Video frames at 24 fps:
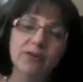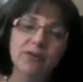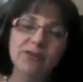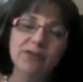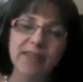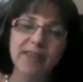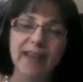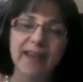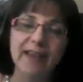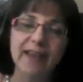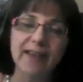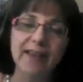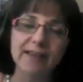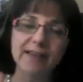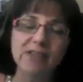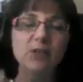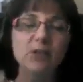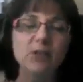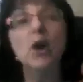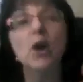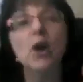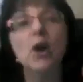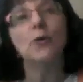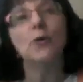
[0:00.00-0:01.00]
those things?
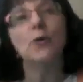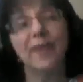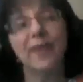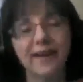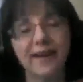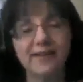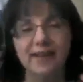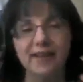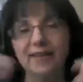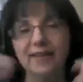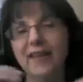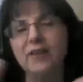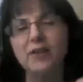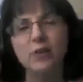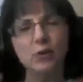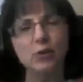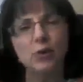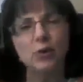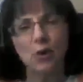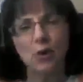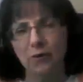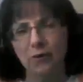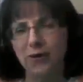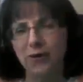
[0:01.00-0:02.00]
You know things and then
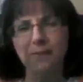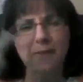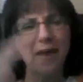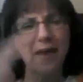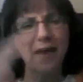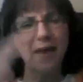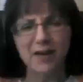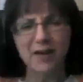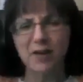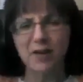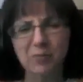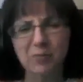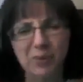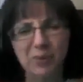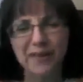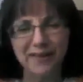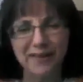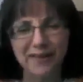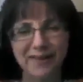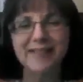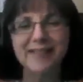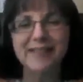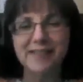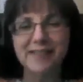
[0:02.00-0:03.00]
you learn them at a
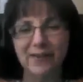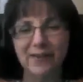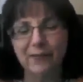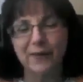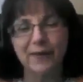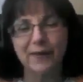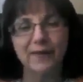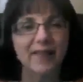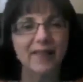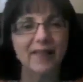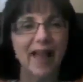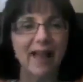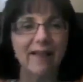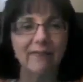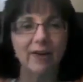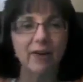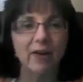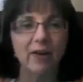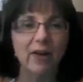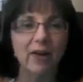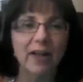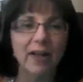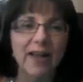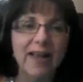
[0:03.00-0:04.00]
completely different
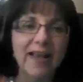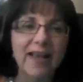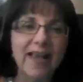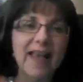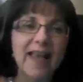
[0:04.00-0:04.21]
level.